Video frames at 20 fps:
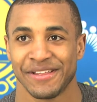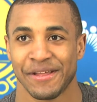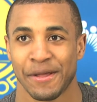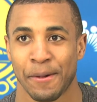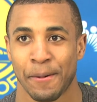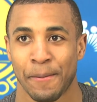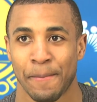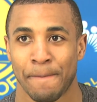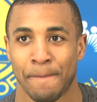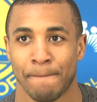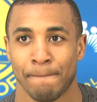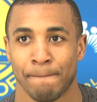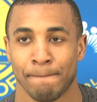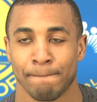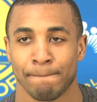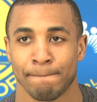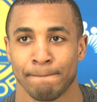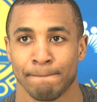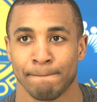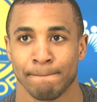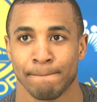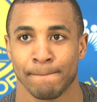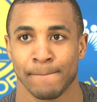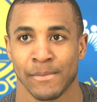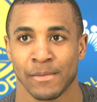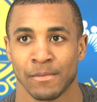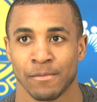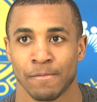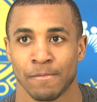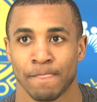so, what, what do you know about
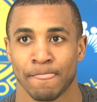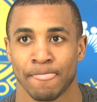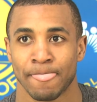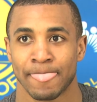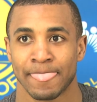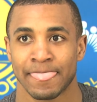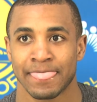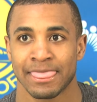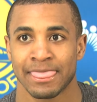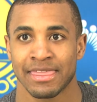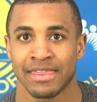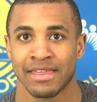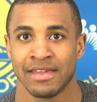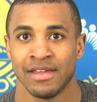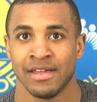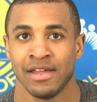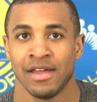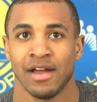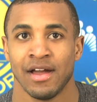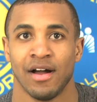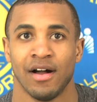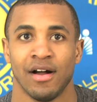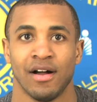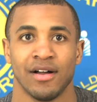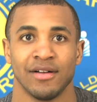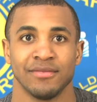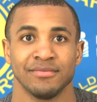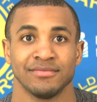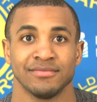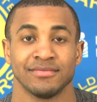the Warriors?
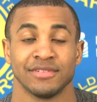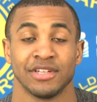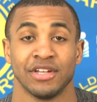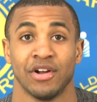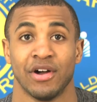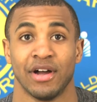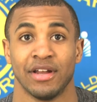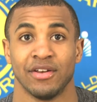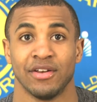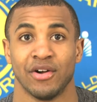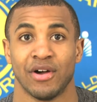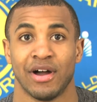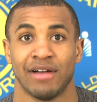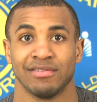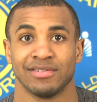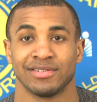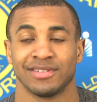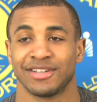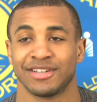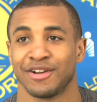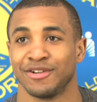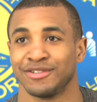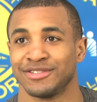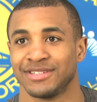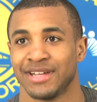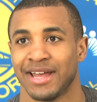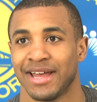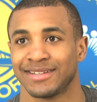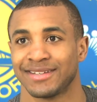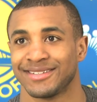Um, you know, I know obviously
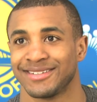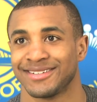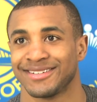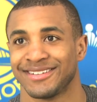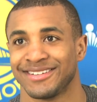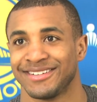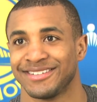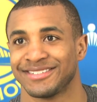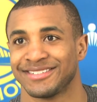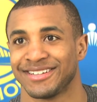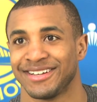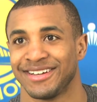Coach Jackson is